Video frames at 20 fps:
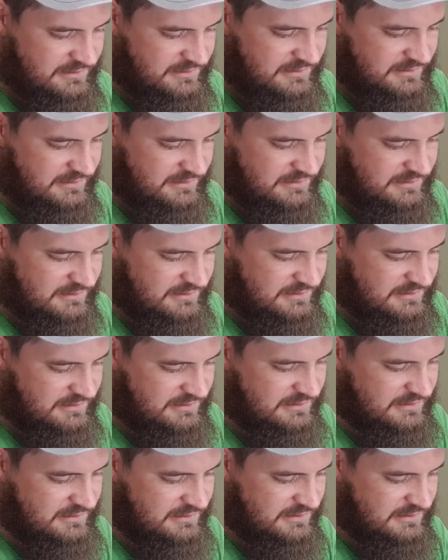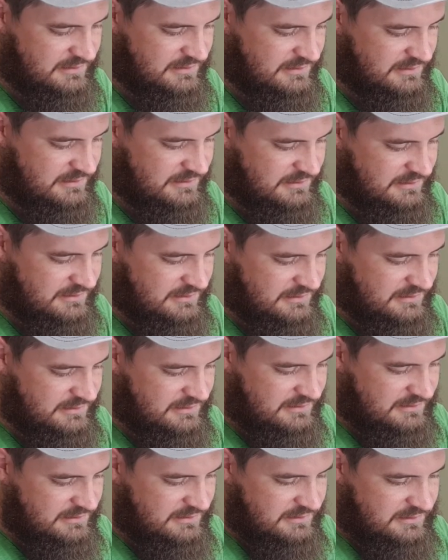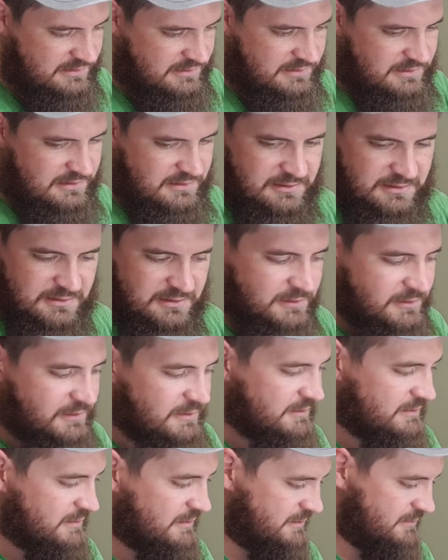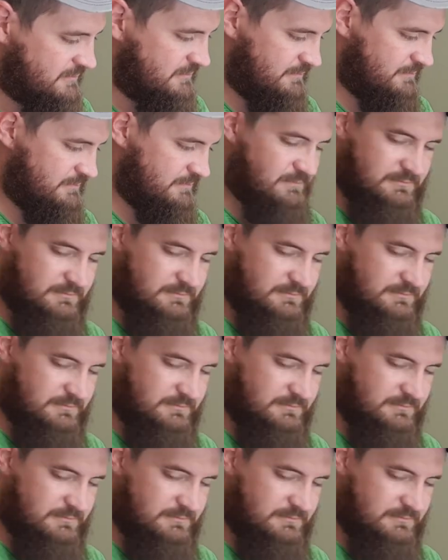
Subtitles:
(silence)